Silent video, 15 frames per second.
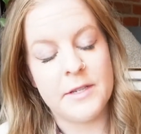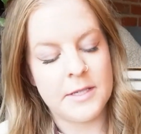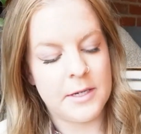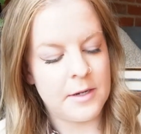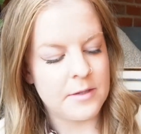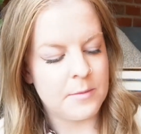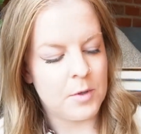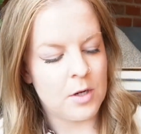
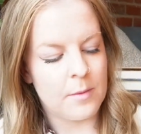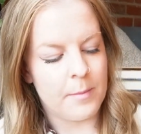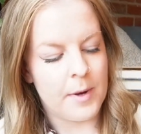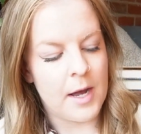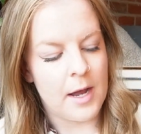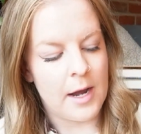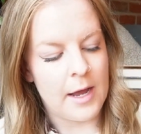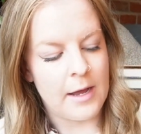Sedaris book,
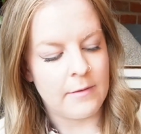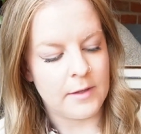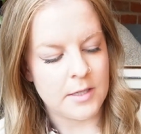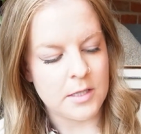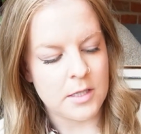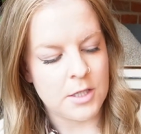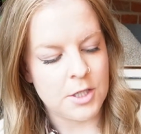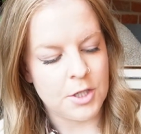but I have
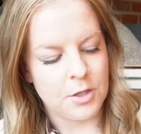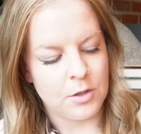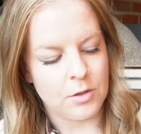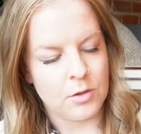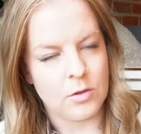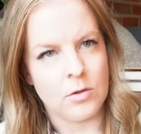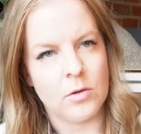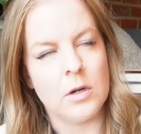listened
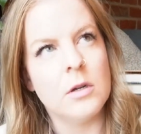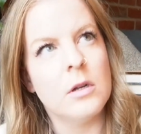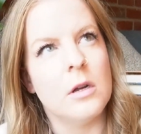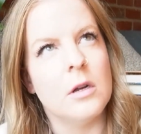to,